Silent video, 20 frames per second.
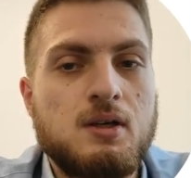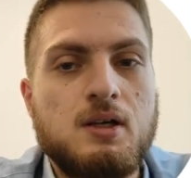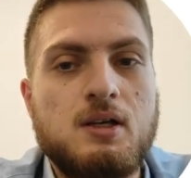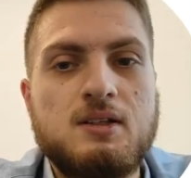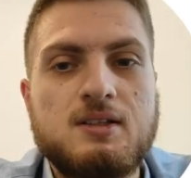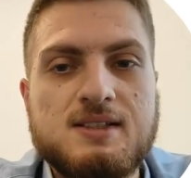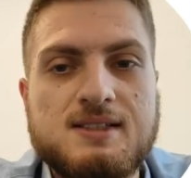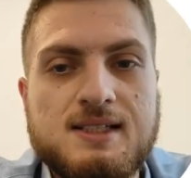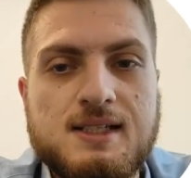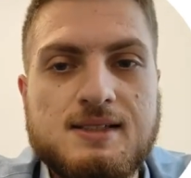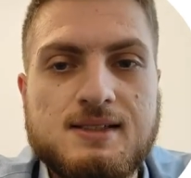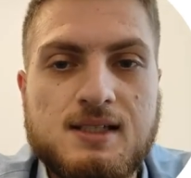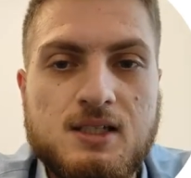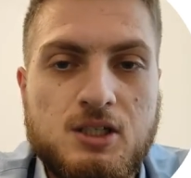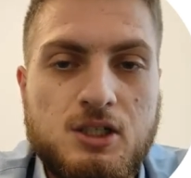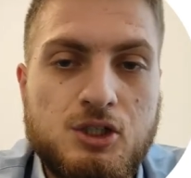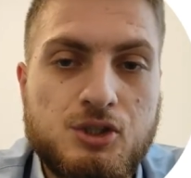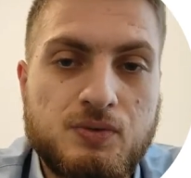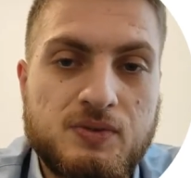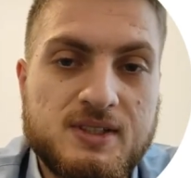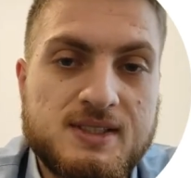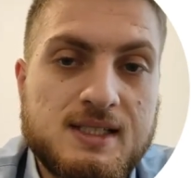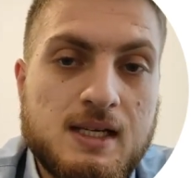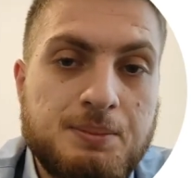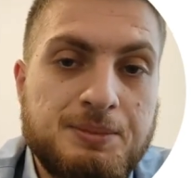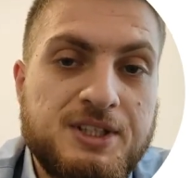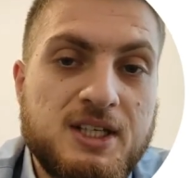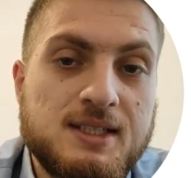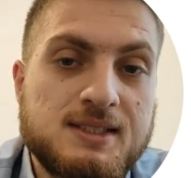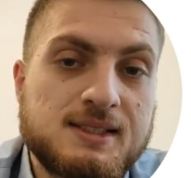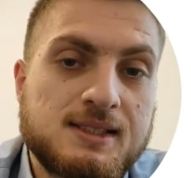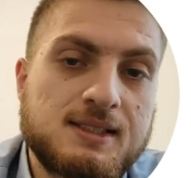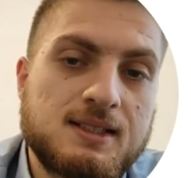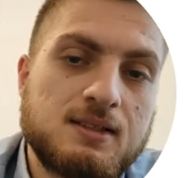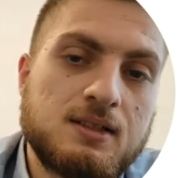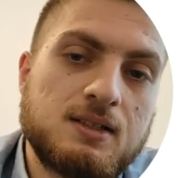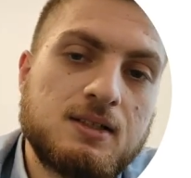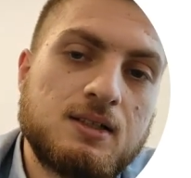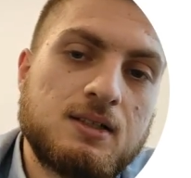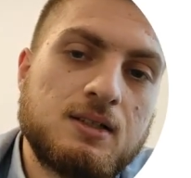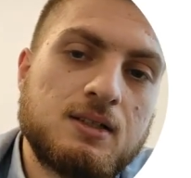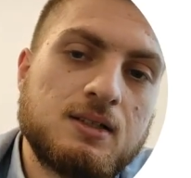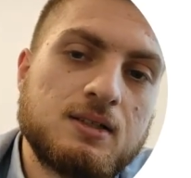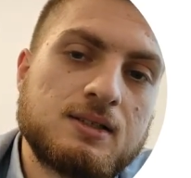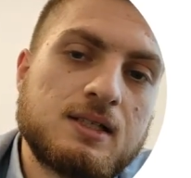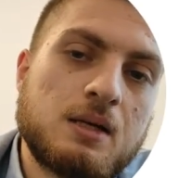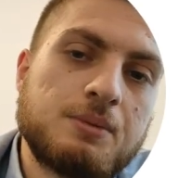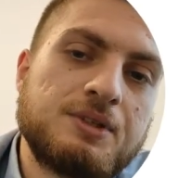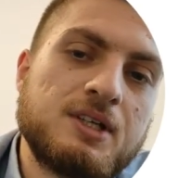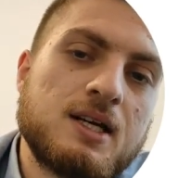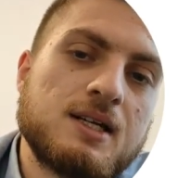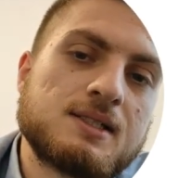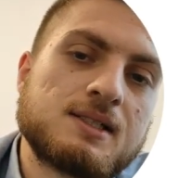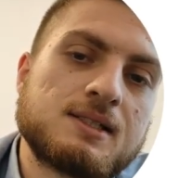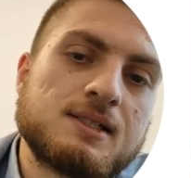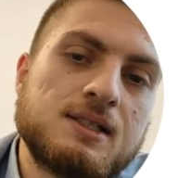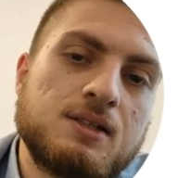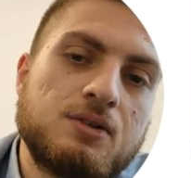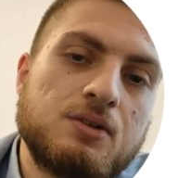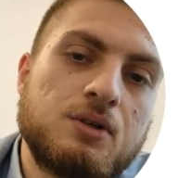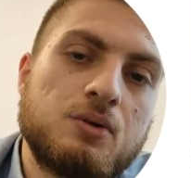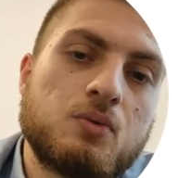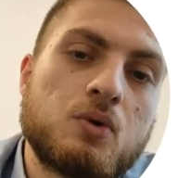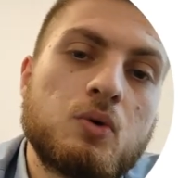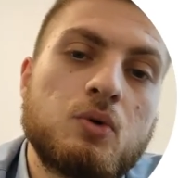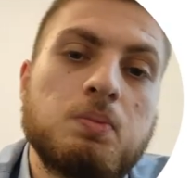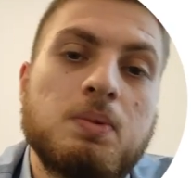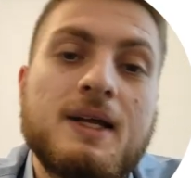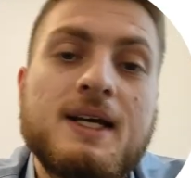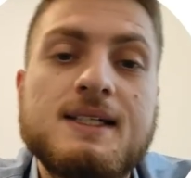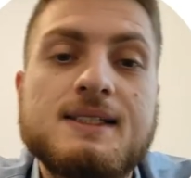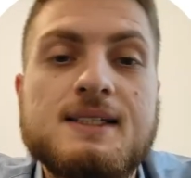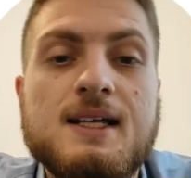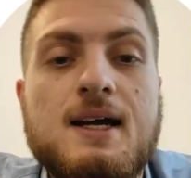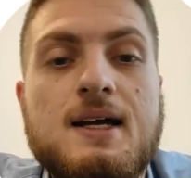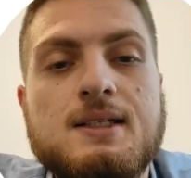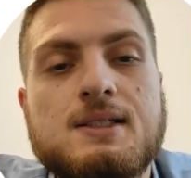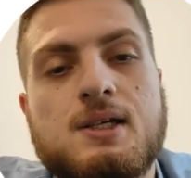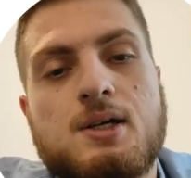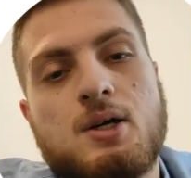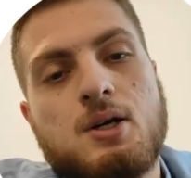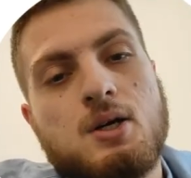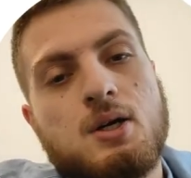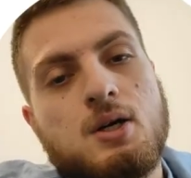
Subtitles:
in the sense that each of the subtasks in the road place task